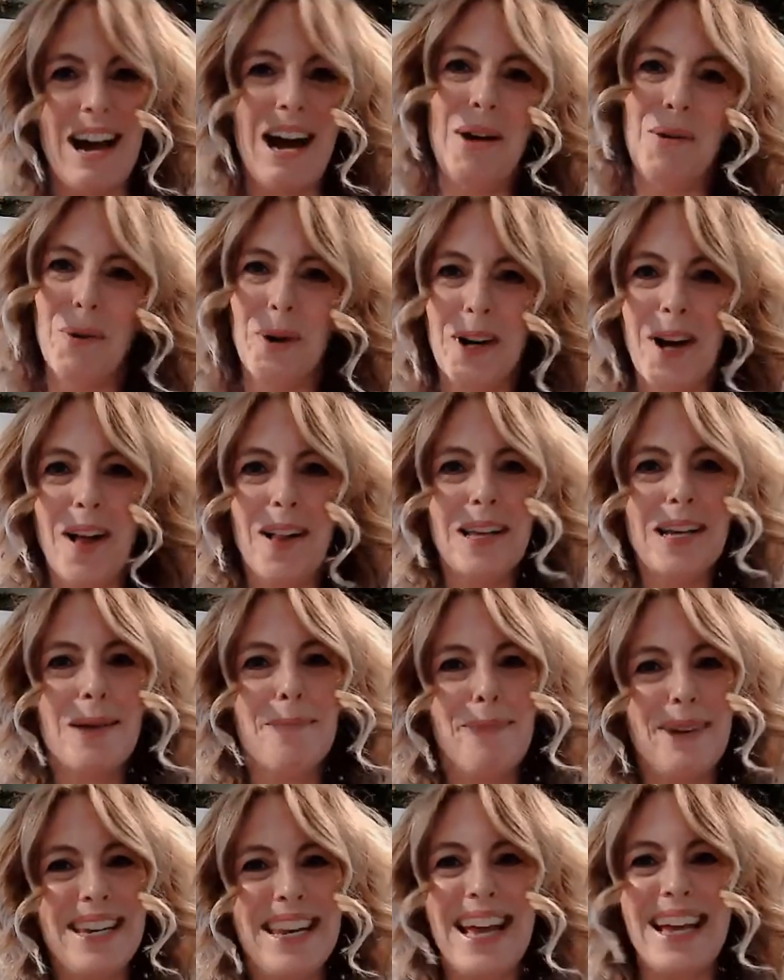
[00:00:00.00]
Uh, we're calling
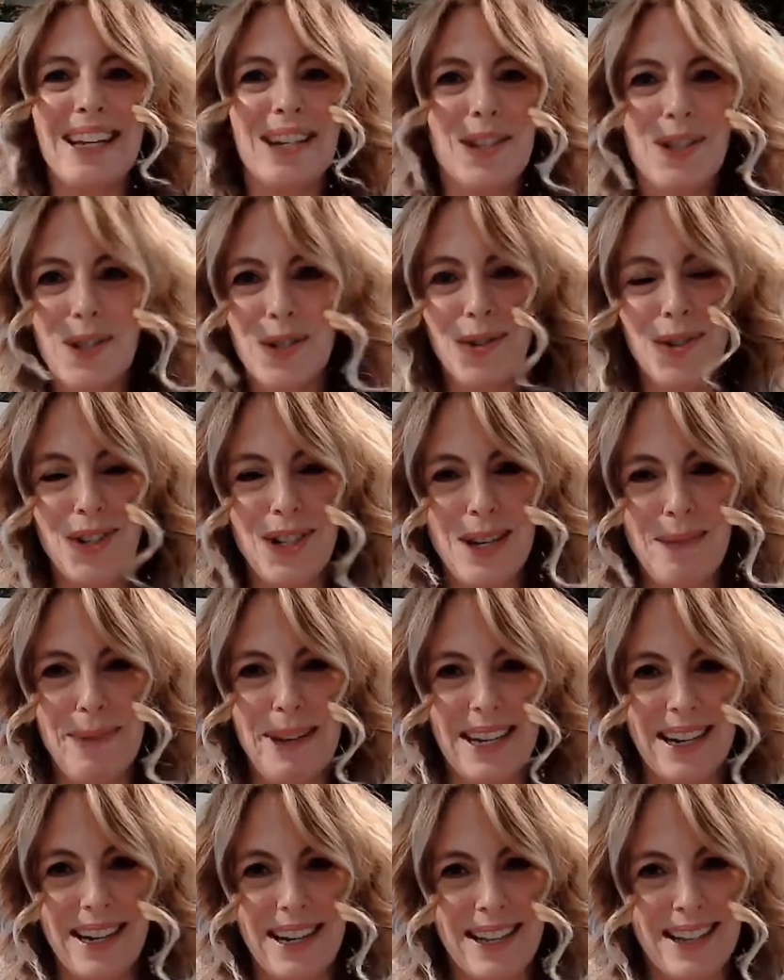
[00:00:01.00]
it banana sushi
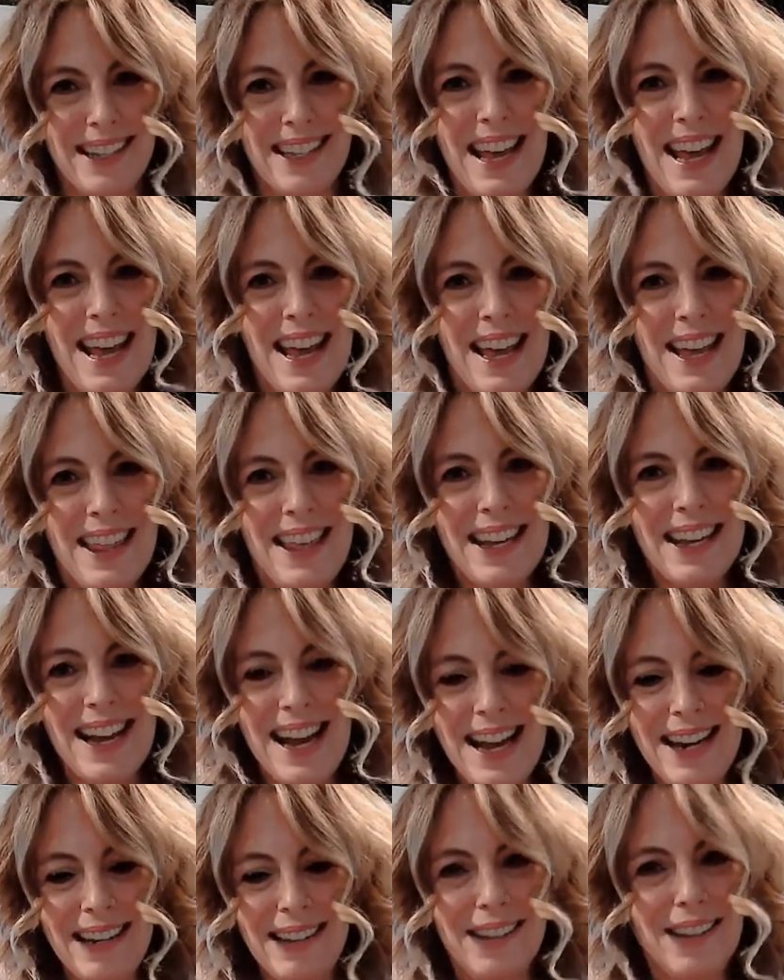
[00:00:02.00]
because they
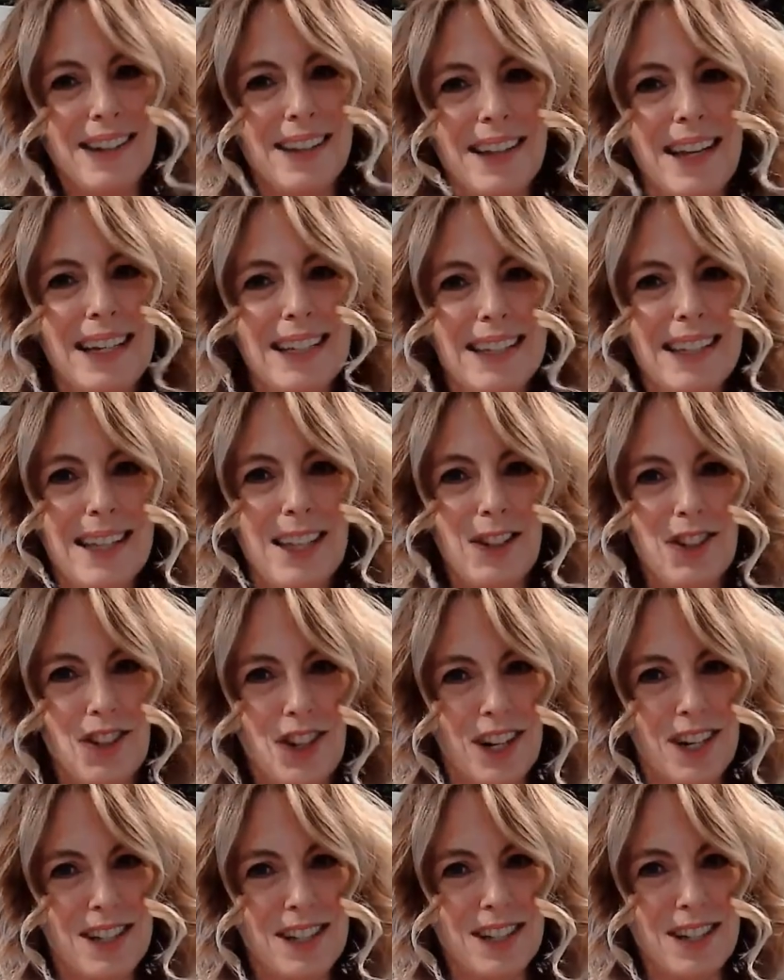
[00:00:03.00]
kind of look like little
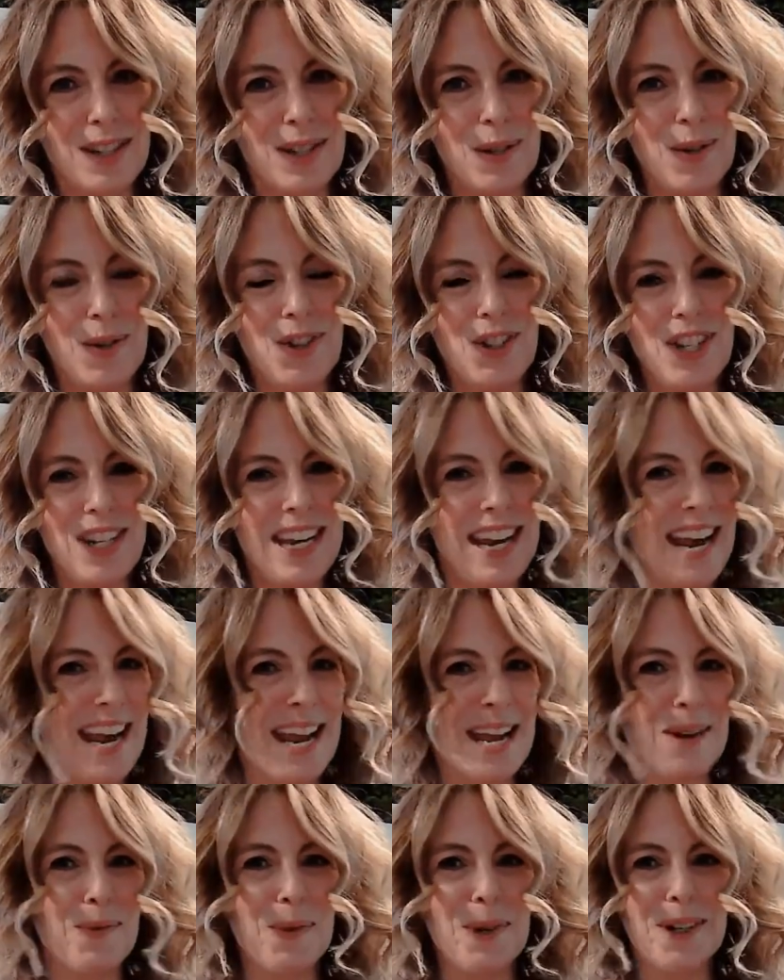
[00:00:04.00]
chunks of sushi
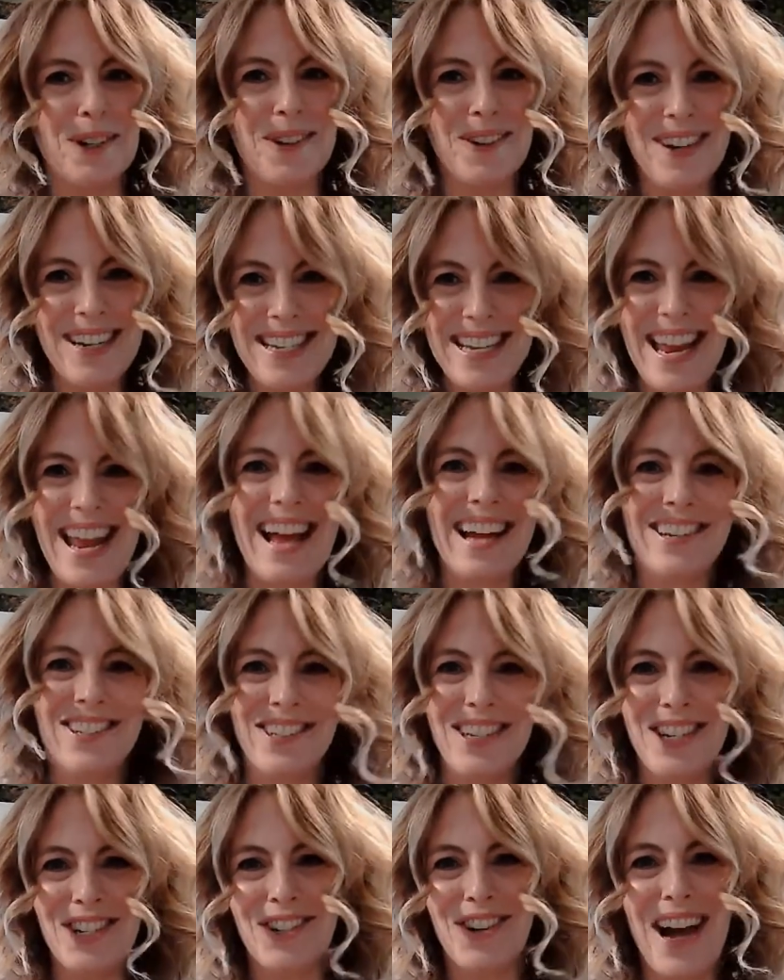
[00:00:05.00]
and we're going to
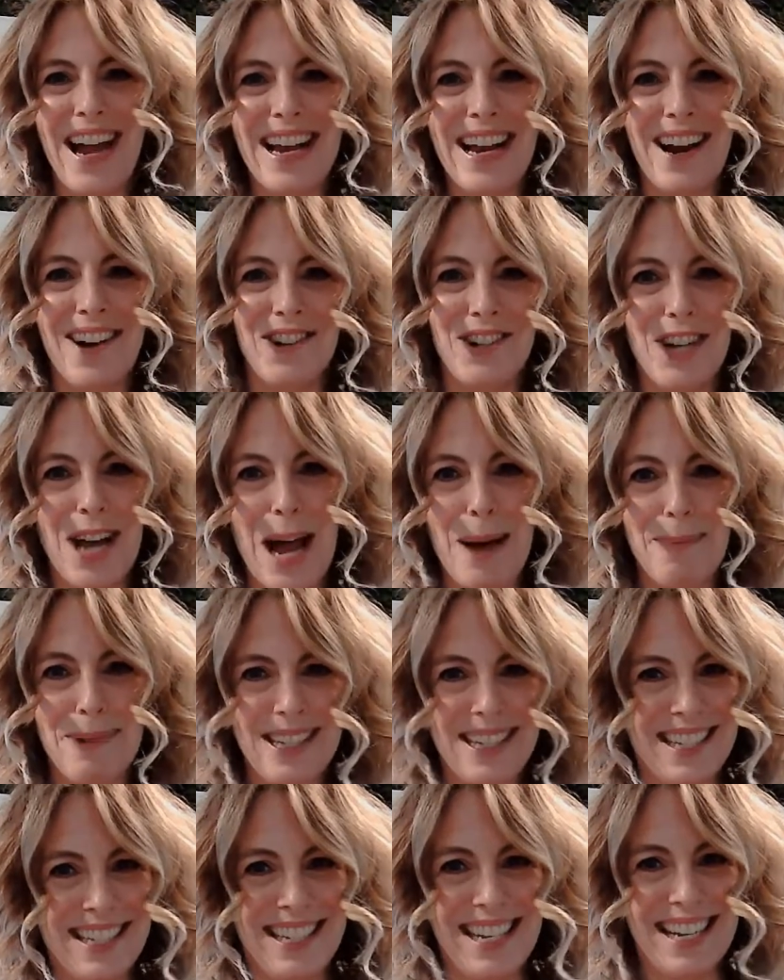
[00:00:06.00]
actually try our
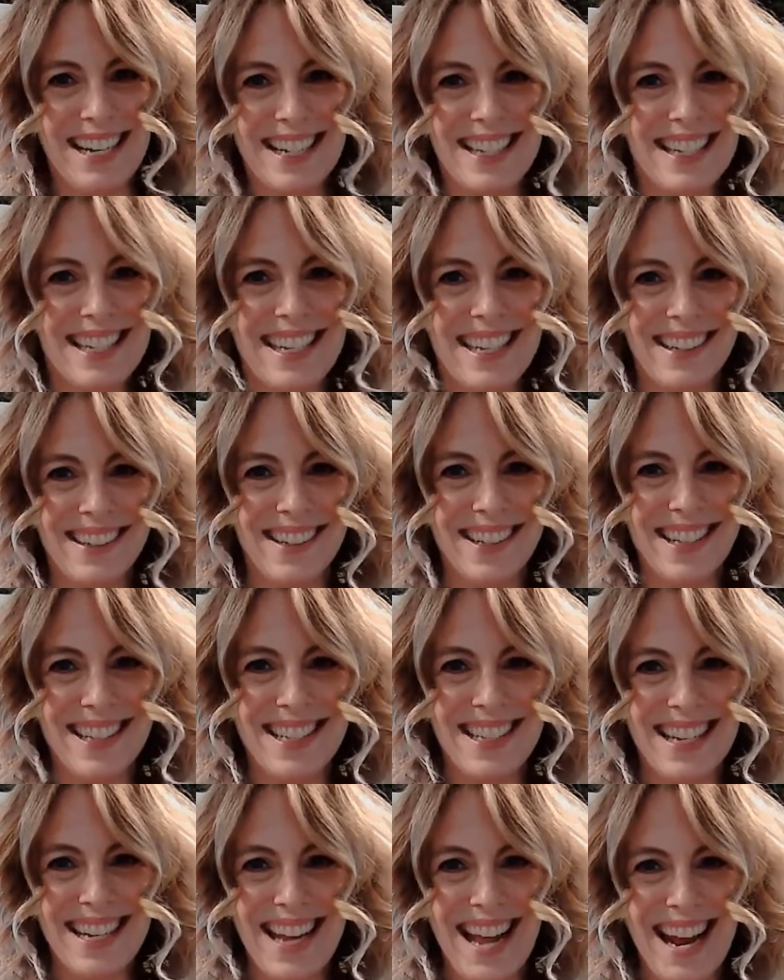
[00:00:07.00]
chopstick skills
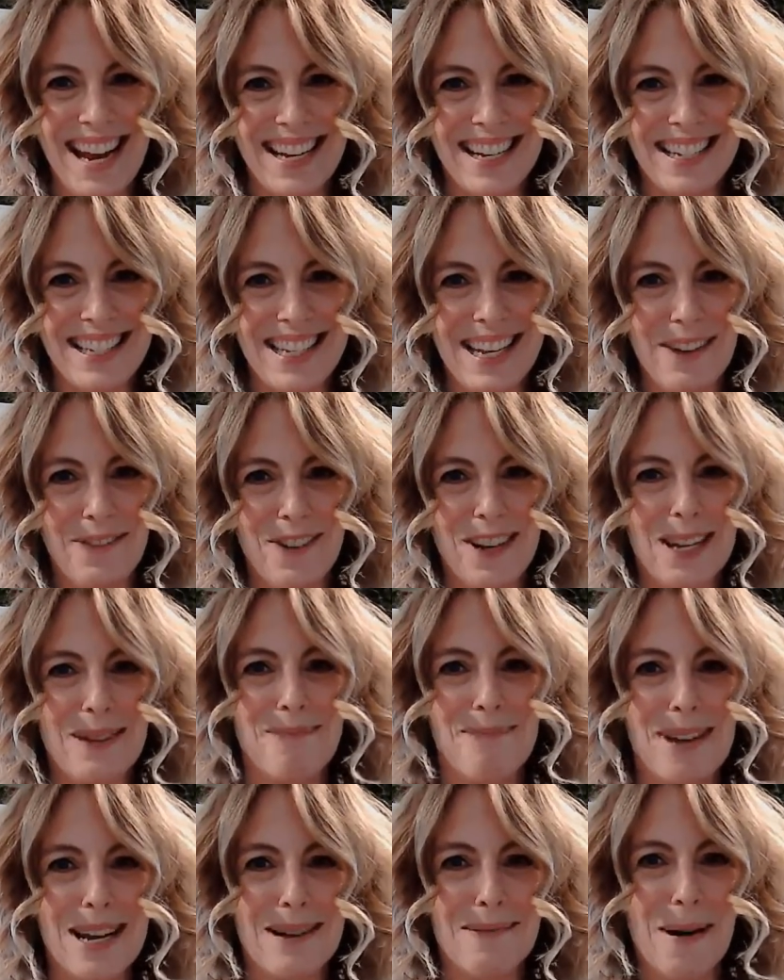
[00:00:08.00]
today to see if we can
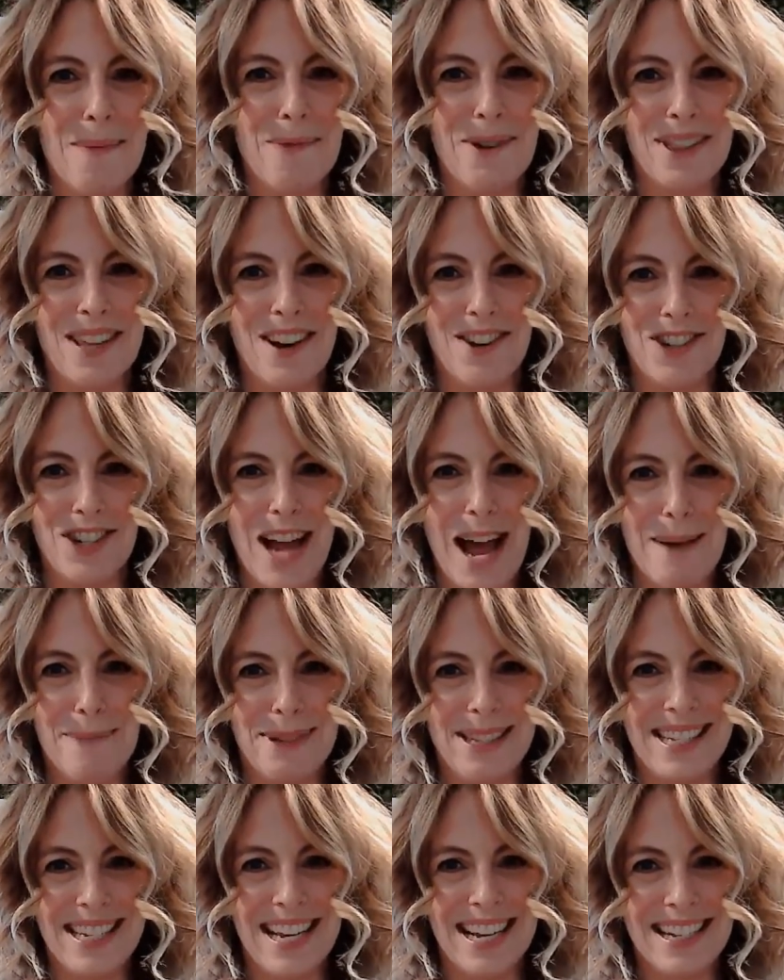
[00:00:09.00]
pick them up with our
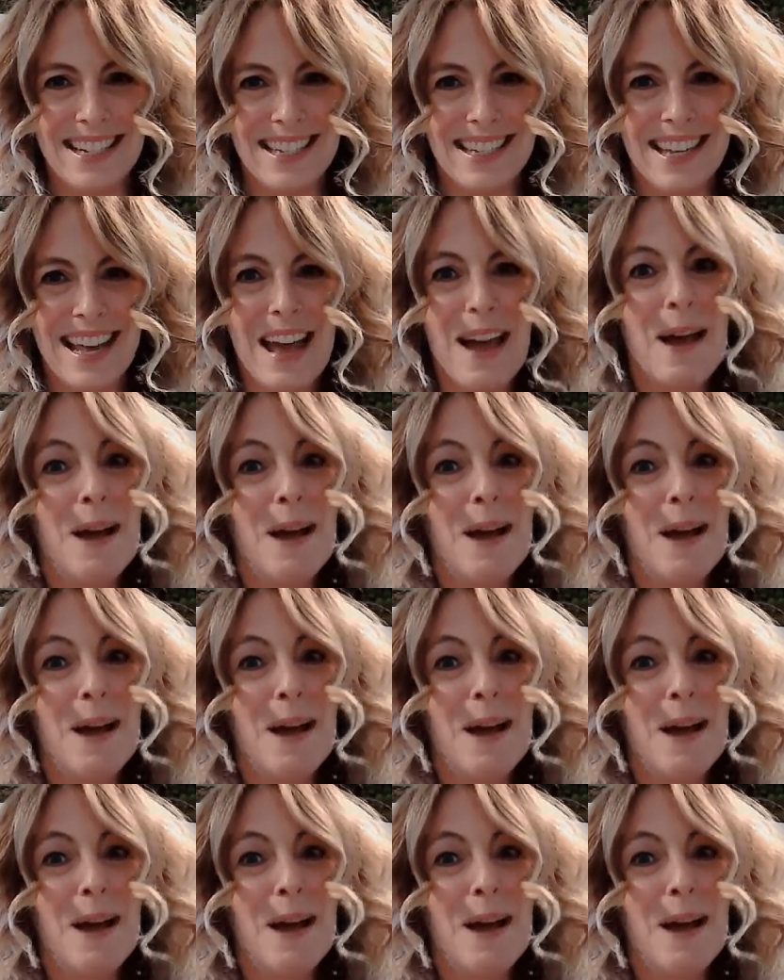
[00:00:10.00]
chopsticks.